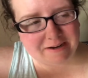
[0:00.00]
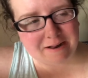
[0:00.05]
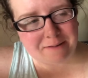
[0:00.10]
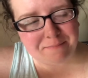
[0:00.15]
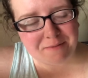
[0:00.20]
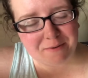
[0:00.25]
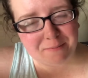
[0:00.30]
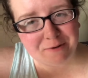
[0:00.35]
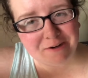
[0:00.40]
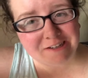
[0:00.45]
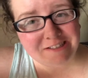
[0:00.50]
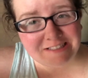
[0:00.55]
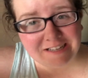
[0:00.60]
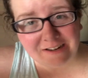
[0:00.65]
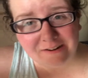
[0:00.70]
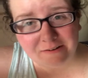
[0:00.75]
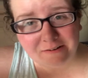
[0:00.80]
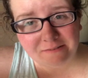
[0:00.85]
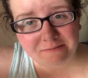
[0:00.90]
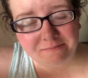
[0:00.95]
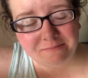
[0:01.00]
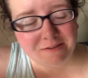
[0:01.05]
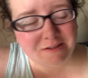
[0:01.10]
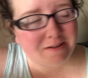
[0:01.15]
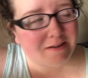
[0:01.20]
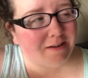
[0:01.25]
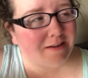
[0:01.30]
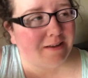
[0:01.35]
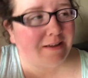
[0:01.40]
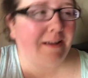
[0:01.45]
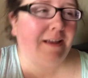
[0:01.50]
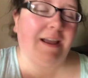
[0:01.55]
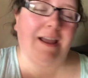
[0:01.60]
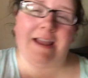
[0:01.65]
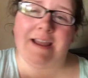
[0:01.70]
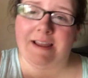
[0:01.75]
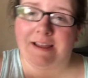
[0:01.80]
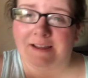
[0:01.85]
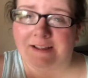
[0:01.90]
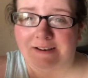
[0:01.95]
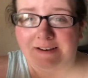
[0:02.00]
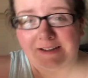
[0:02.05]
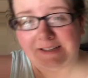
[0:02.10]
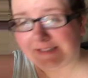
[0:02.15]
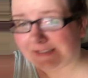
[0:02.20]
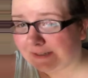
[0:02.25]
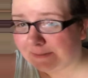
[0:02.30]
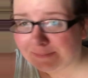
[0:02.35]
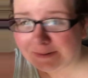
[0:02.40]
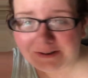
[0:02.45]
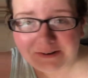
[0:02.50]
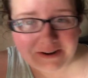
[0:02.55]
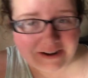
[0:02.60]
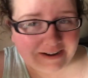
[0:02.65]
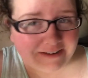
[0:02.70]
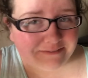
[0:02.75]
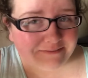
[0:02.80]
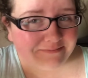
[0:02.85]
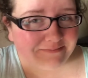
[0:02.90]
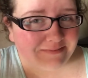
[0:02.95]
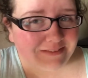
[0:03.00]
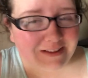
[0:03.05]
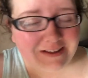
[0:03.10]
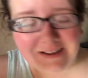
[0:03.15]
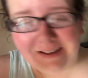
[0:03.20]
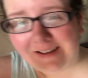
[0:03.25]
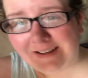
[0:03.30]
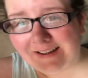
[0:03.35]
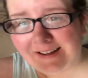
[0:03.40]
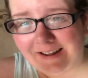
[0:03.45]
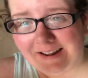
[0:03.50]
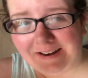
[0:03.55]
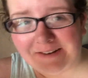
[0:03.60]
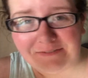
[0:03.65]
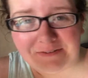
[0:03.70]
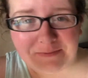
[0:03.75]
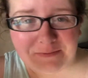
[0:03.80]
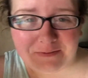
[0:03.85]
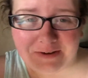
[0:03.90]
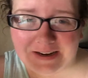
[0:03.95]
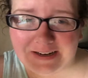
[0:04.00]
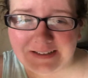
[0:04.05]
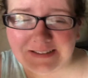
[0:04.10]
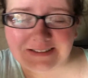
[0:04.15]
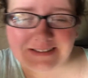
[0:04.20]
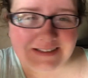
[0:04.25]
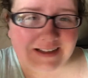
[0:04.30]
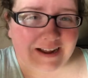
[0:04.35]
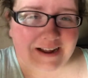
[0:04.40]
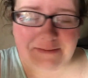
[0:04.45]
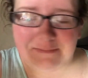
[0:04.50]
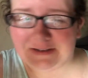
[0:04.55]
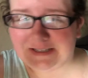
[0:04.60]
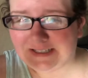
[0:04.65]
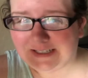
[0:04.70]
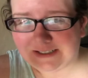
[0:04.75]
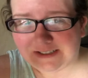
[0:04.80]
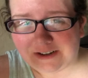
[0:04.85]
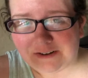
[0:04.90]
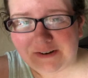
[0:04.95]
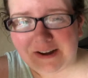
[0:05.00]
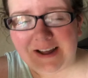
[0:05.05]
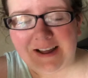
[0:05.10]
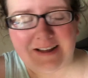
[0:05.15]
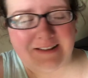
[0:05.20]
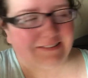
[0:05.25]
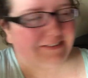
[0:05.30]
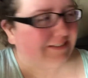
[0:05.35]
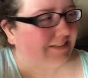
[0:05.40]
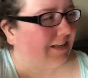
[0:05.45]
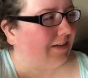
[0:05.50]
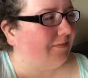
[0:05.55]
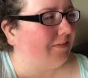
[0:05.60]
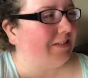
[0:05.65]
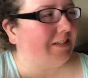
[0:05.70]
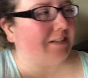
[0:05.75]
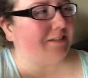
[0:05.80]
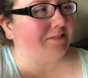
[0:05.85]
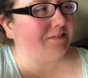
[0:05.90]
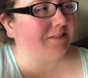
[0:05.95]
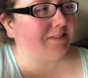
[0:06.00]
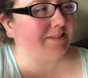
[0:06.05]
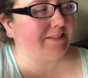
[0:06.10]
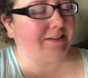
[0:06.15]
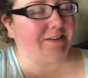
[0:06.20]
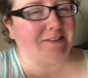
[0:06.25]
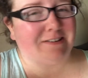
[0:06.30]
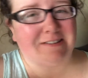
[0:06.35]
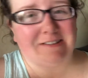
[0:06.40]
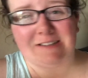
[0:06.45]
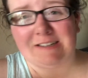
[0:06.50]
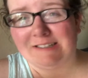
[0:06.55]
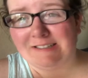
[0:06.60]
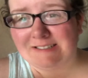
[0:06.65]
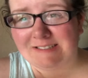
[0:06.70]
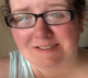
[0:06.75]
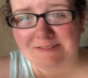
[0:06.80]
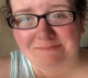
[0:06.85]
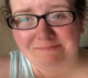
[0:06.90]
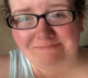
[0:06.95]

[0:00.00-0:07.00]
gonna bring a towel and it's gonna be okay. And if it rains and my seat's all wet, at least I have a towel to sit on because